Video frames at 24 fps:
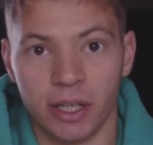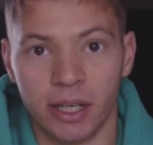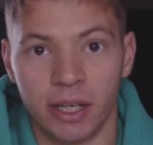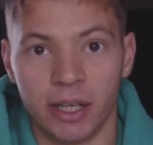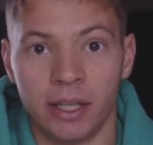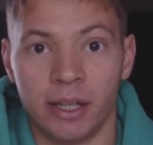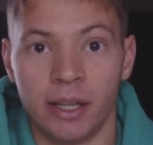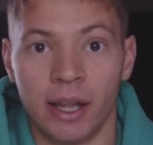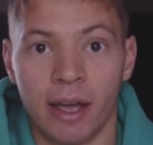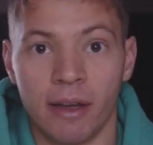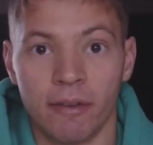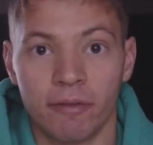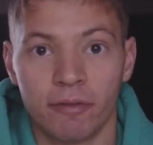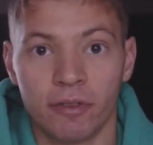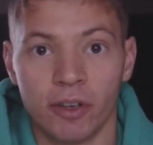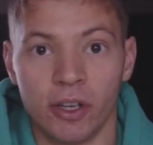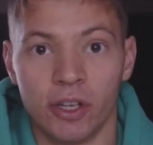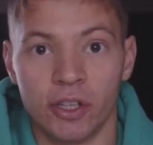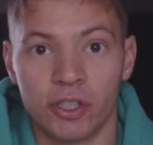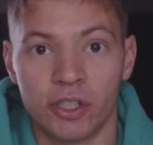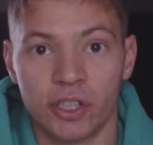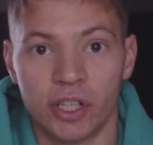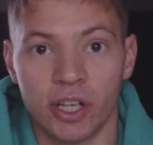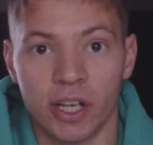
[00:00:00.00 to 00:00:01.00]
in their
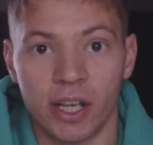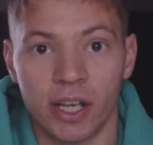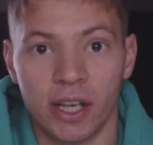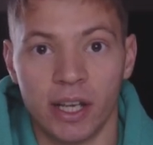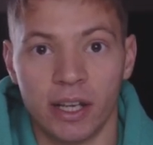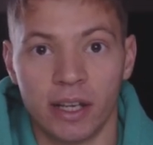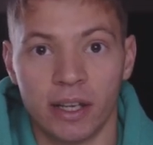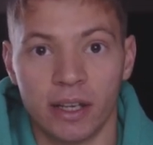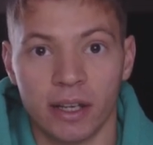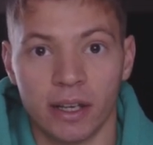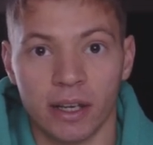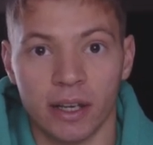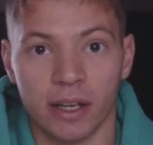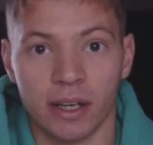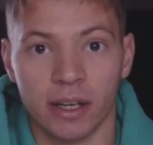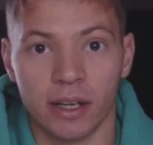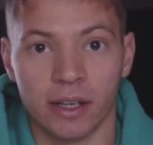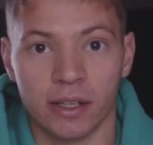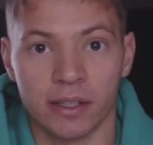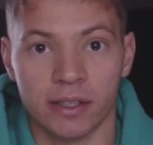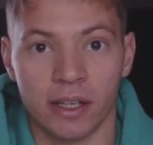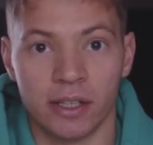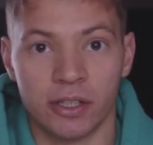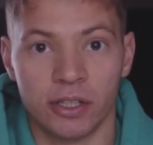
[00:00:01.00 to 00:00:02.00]
first year
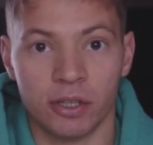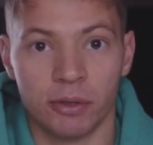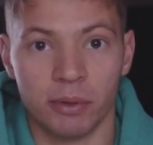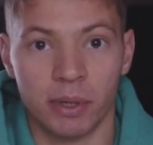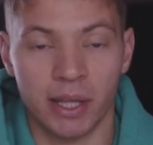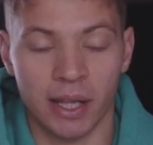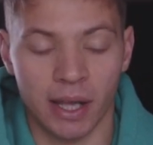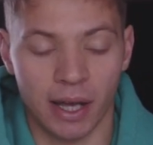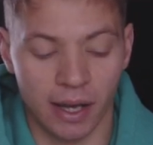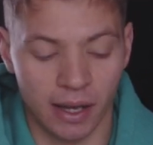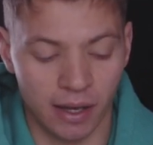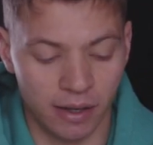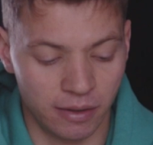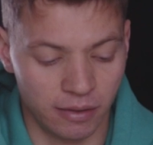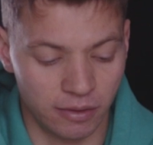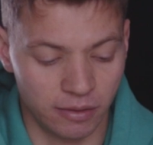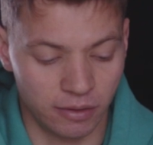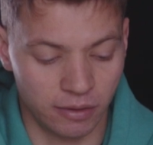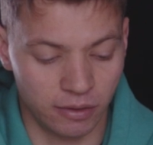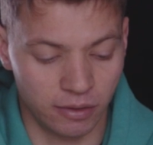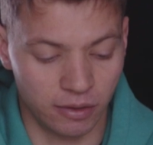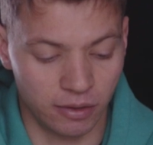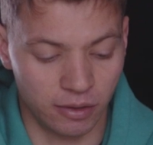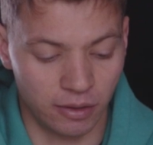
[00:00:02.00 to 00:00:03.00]
as they do in their
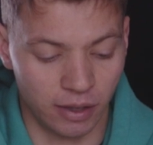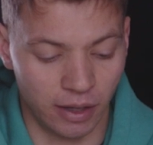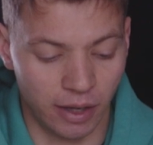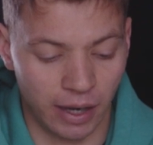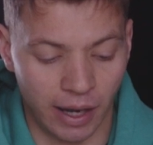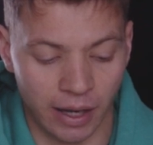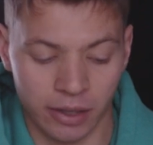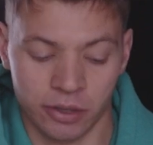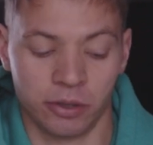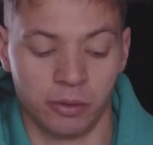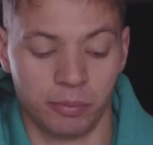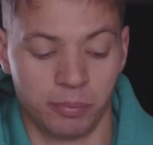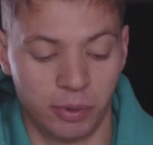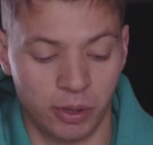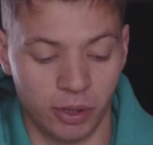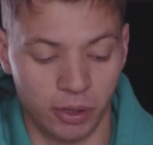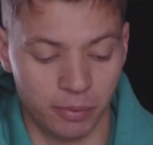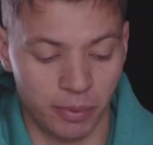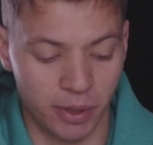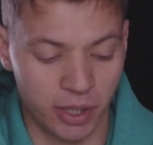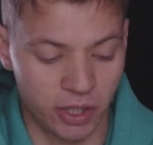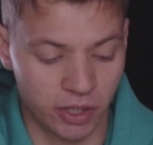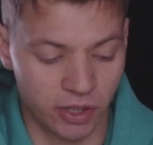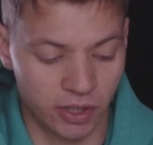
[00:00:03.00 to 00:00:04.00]
adult
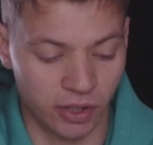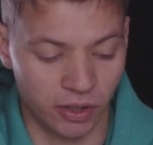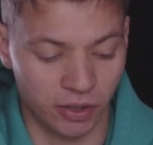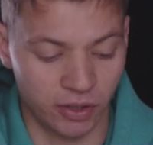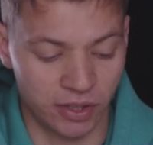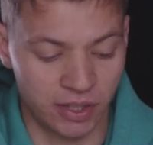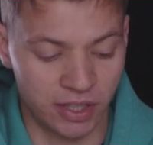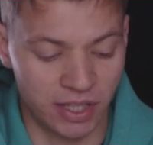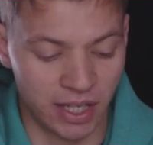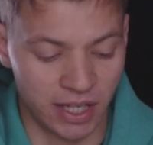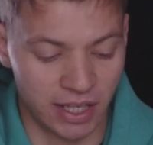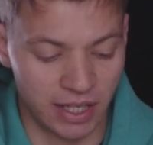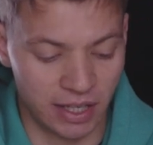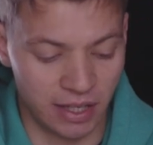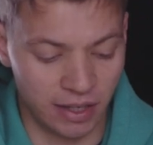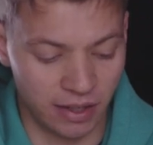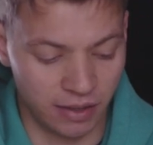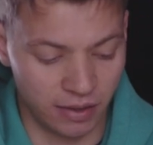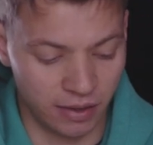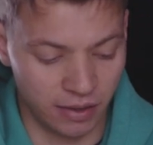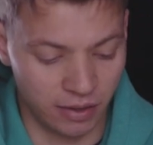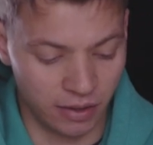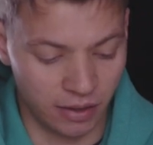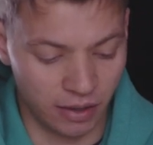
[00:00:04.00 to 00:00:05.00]
plumage, so D,
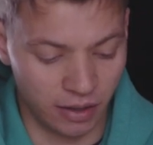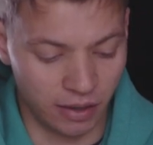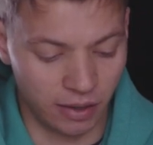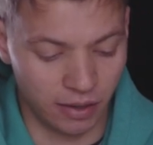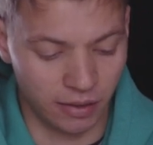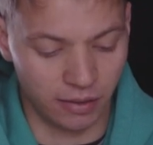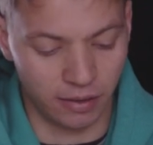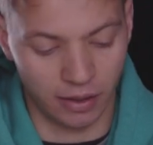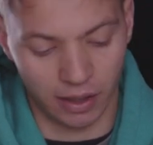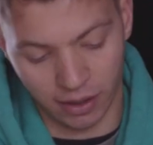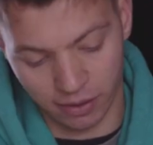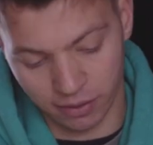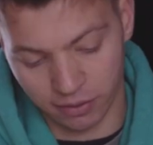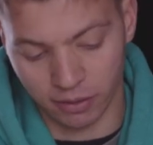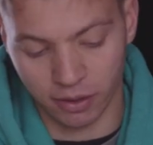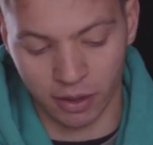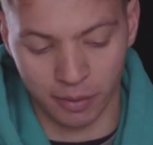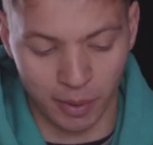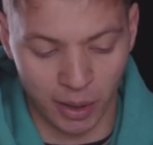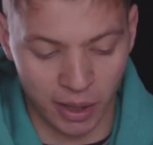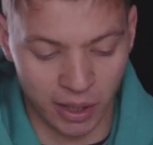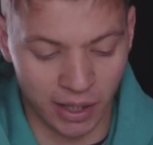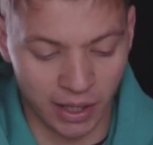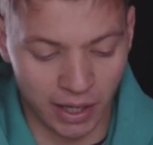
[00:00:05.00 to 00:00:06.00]

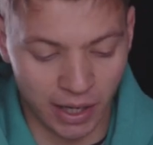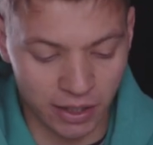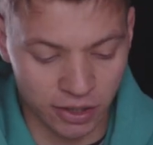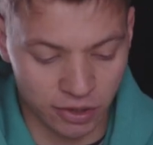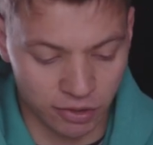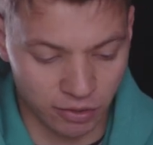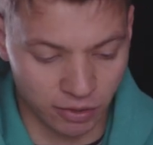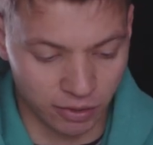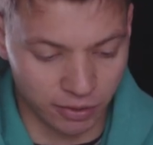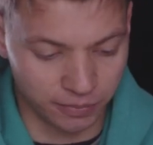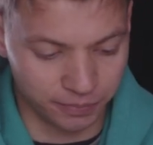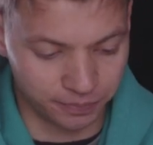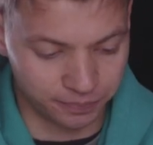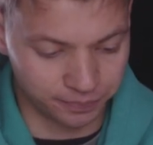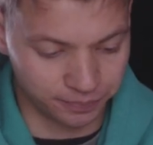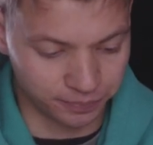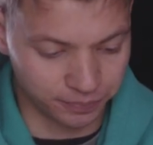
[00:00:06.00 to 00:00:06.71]
American kestrel.